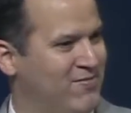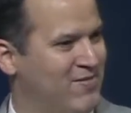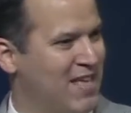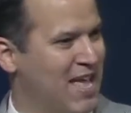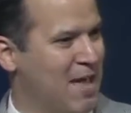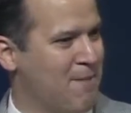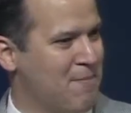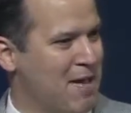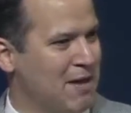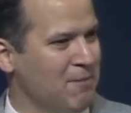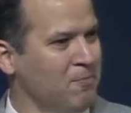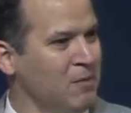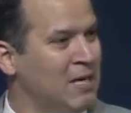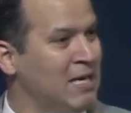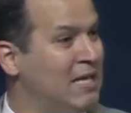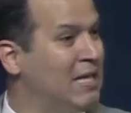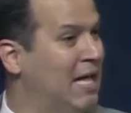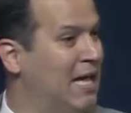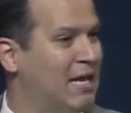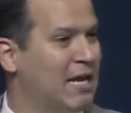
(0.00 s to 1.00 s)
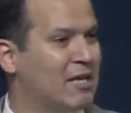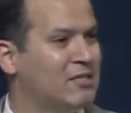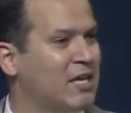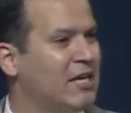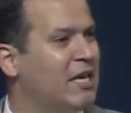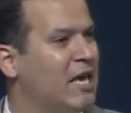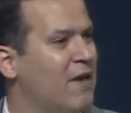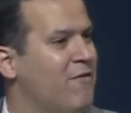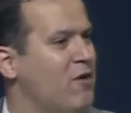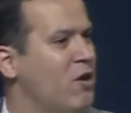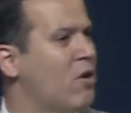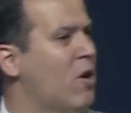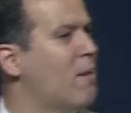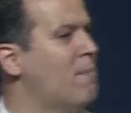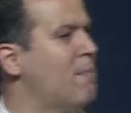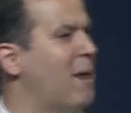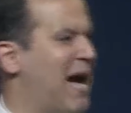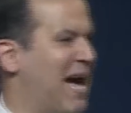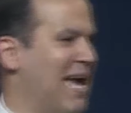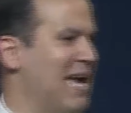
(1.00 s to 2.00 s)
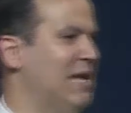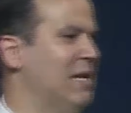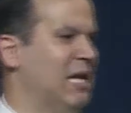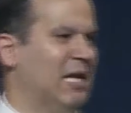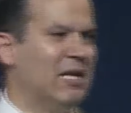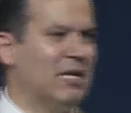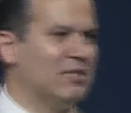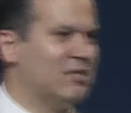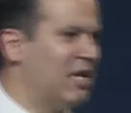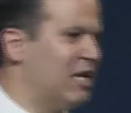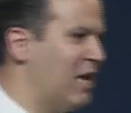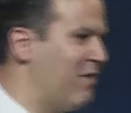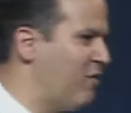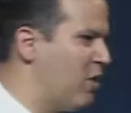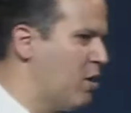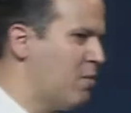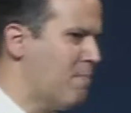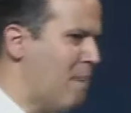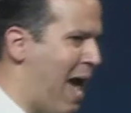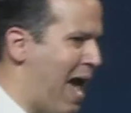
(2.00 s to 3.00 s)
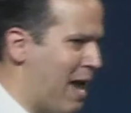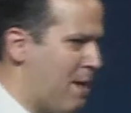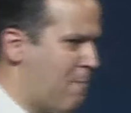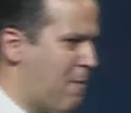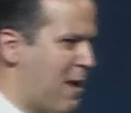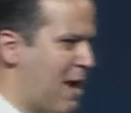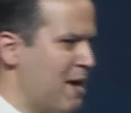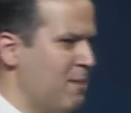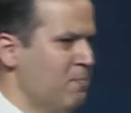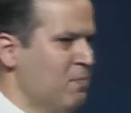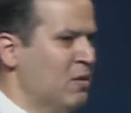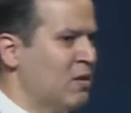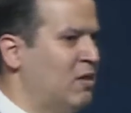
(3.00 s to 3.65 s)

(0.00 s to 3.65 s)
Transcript: Amen. It doesn't give you a might. It doesn't give you a maybe.